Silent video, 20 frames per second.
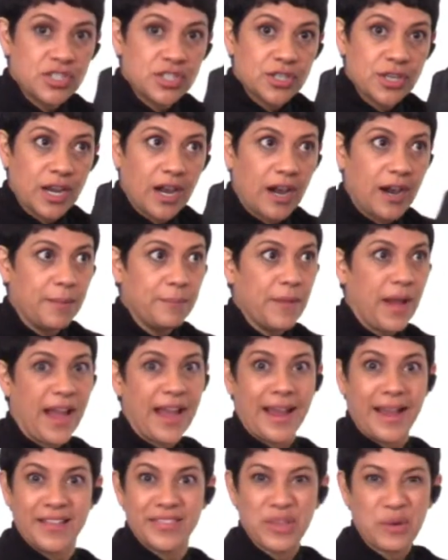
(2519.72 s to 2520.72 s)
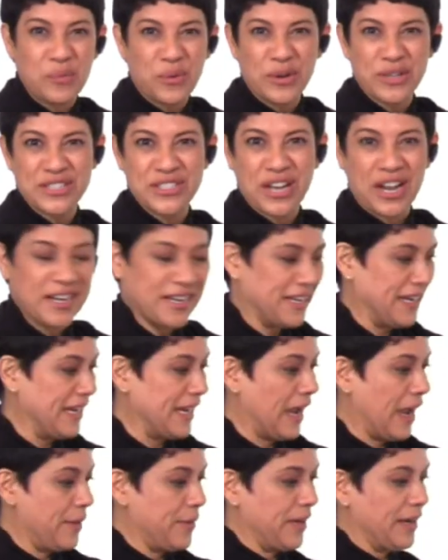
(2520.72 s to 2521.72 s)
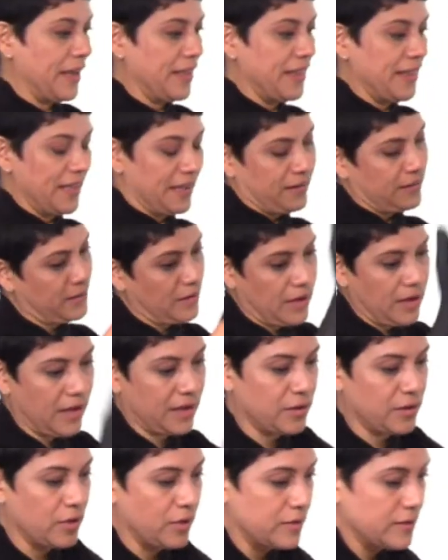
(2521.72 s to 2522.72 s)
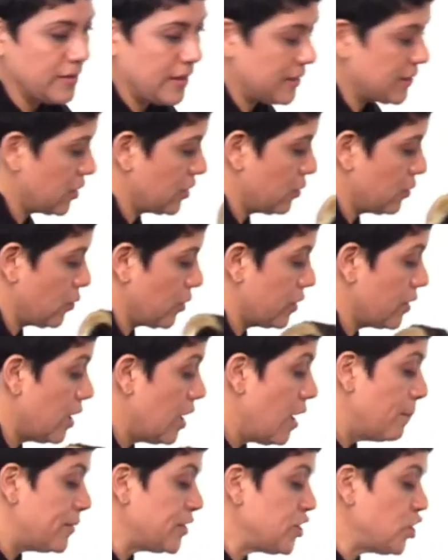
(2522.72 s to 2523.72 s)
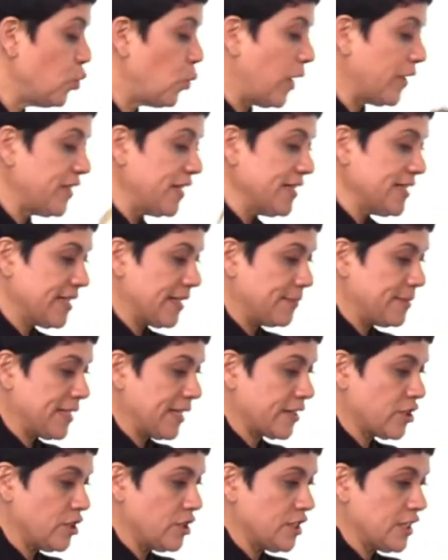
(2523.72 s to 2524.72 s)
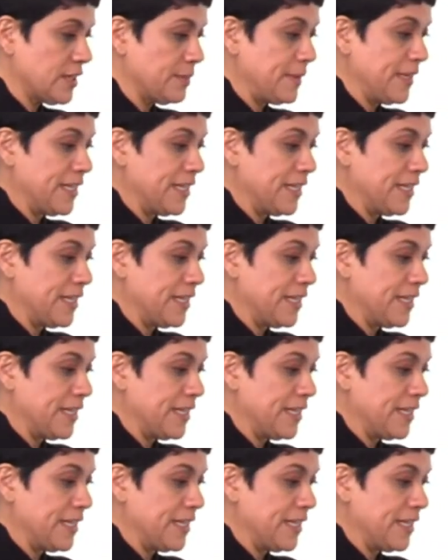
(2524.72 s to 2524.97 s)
the word chunky, I mean, I don't know if that's a good word, but you want these subsections to be